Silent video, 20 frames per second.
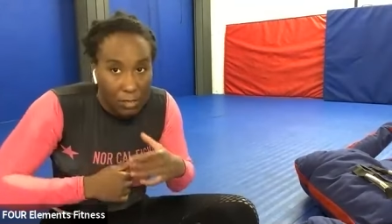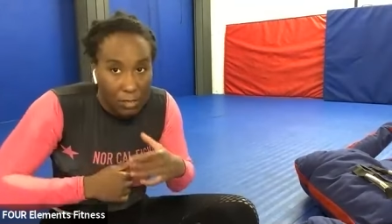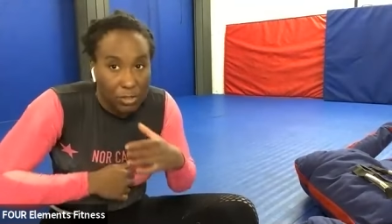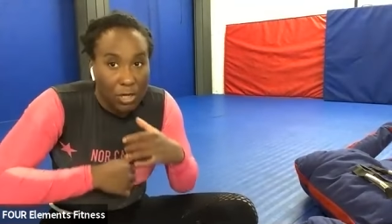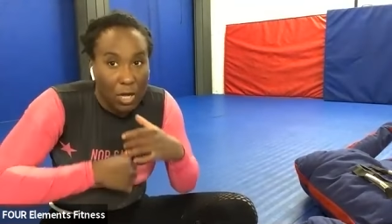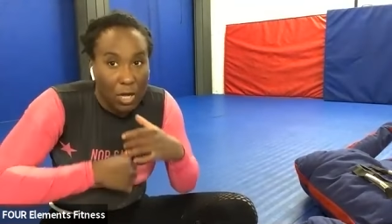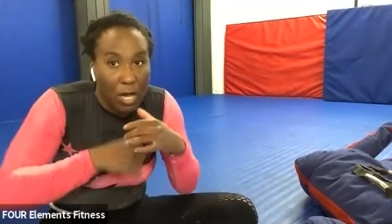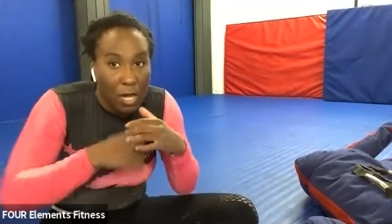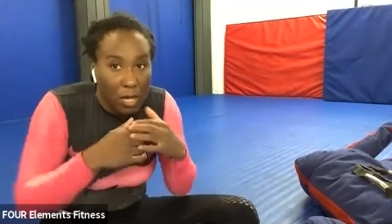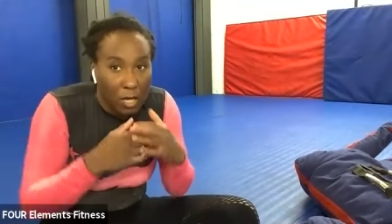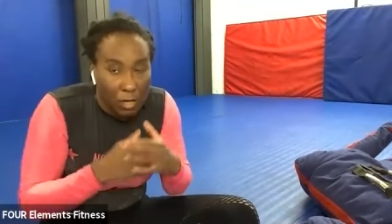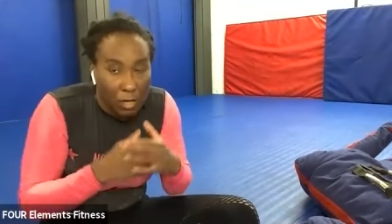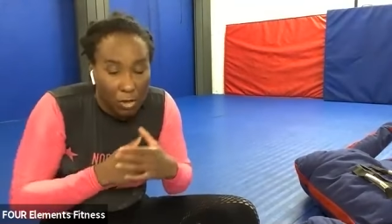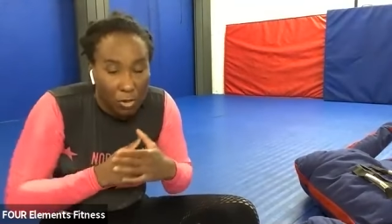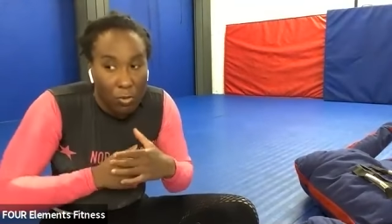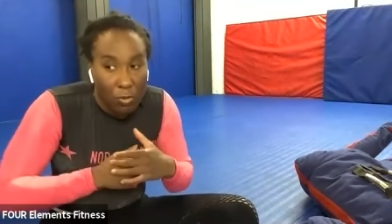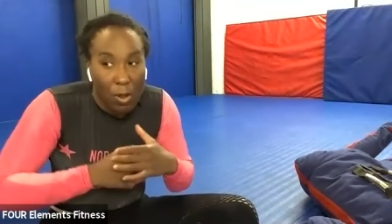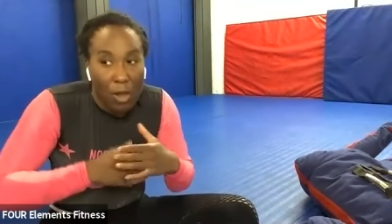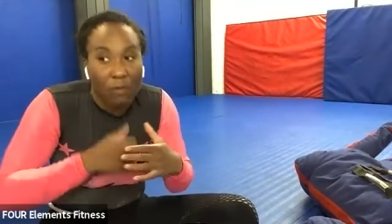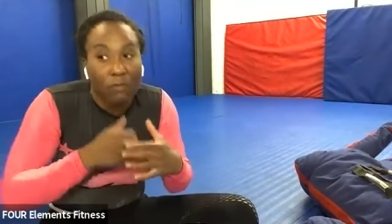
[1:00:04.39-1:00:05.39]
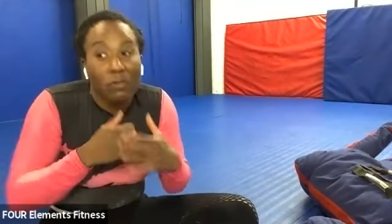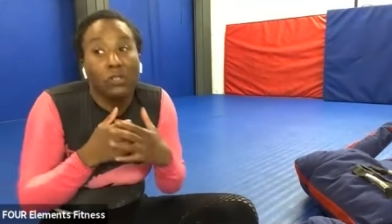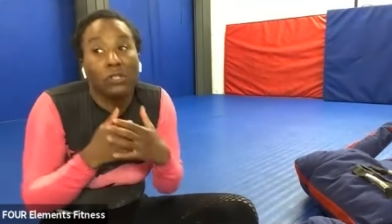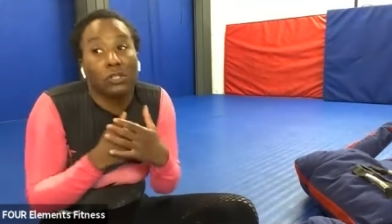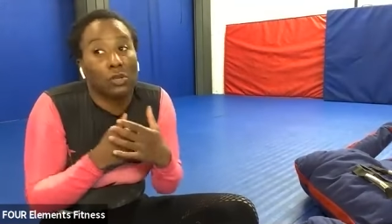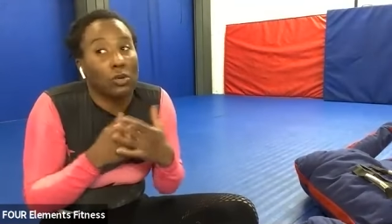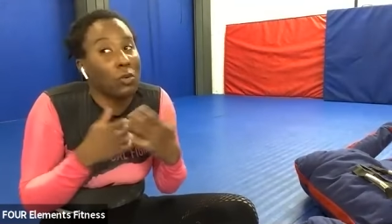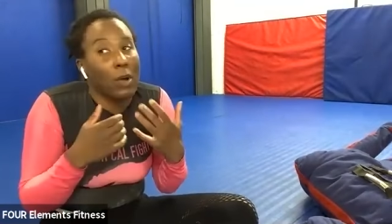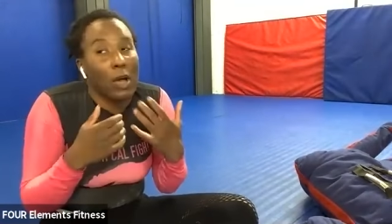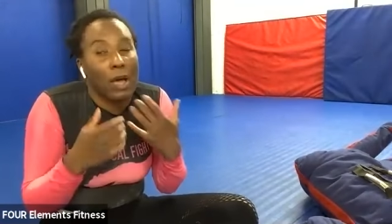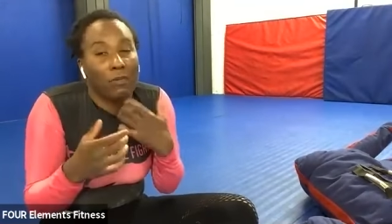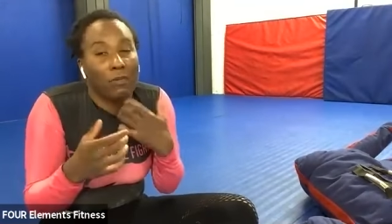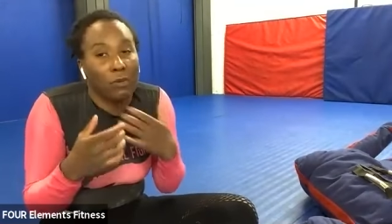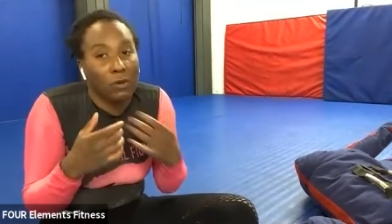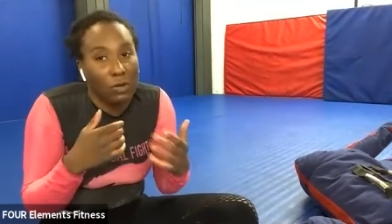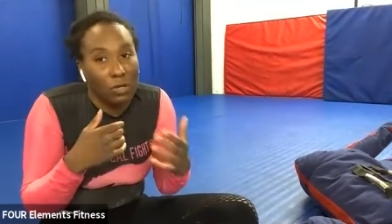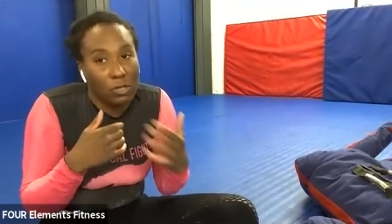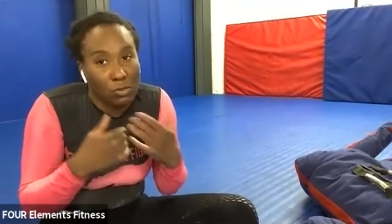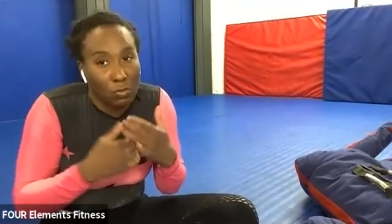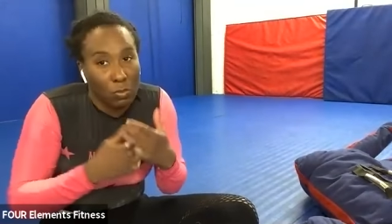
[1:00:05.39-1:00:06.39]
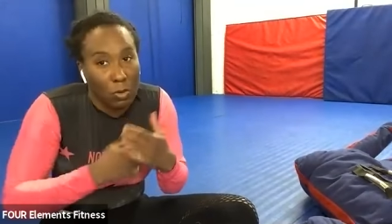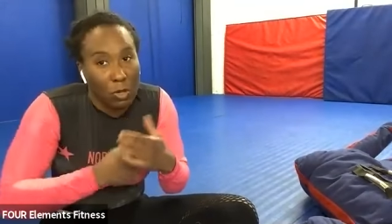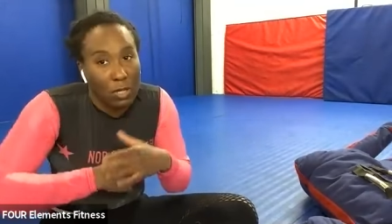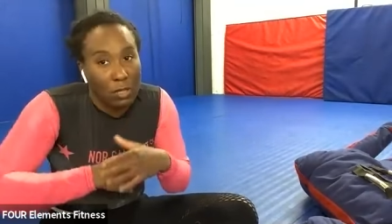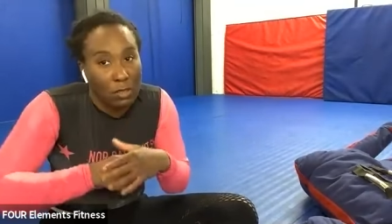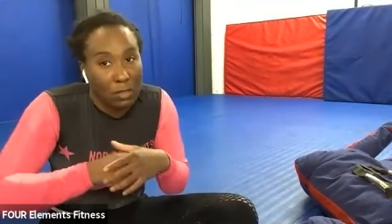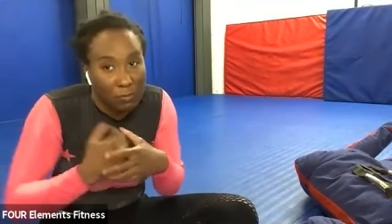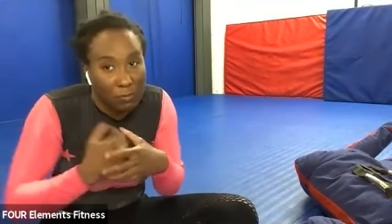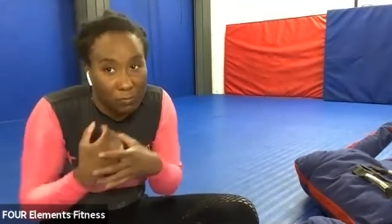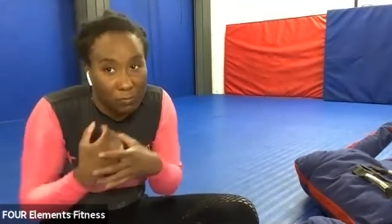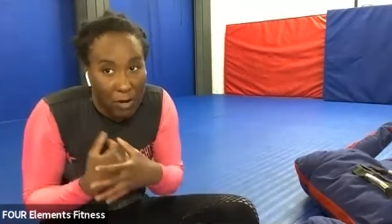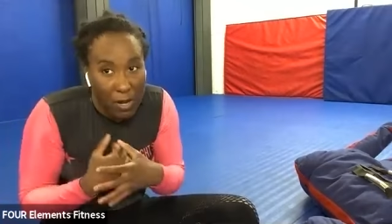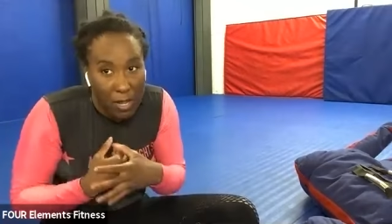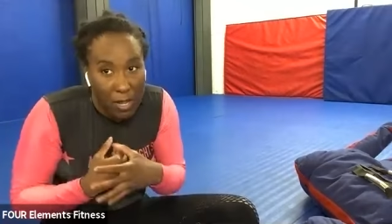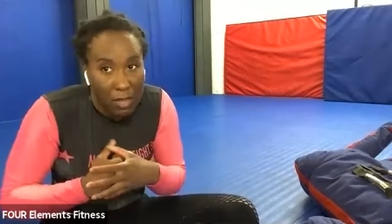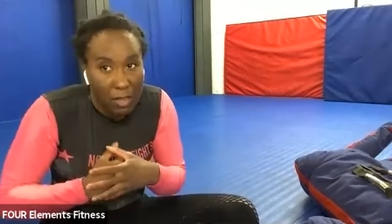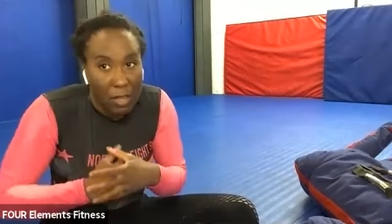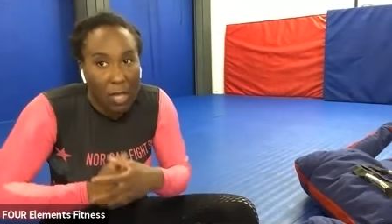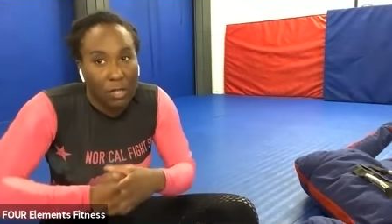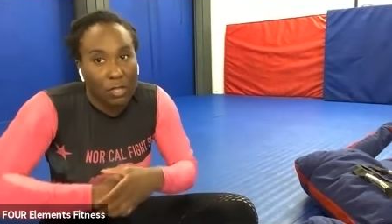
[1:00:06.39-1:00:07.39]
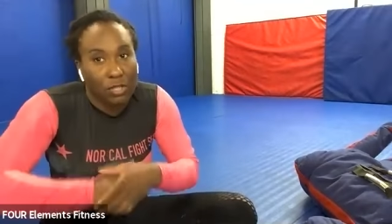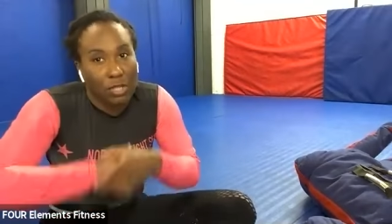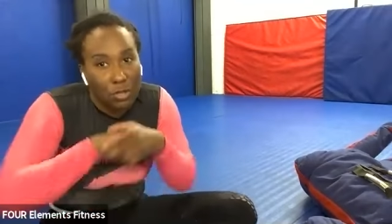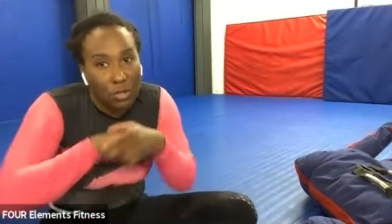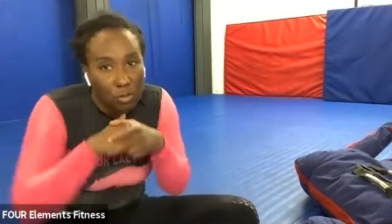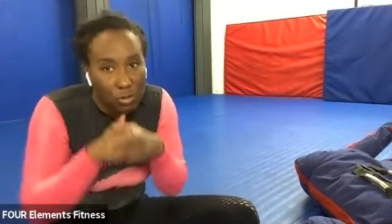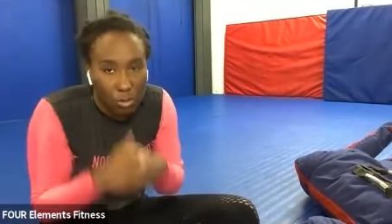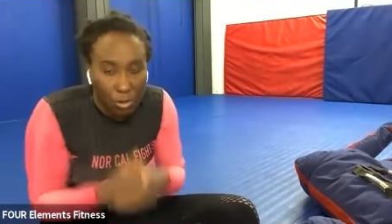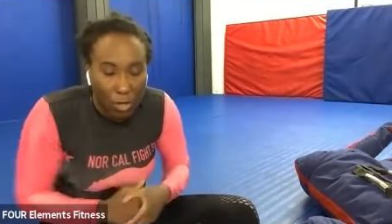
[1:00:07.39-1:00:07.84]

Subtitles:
Cha, whoever is working the front headlock choke,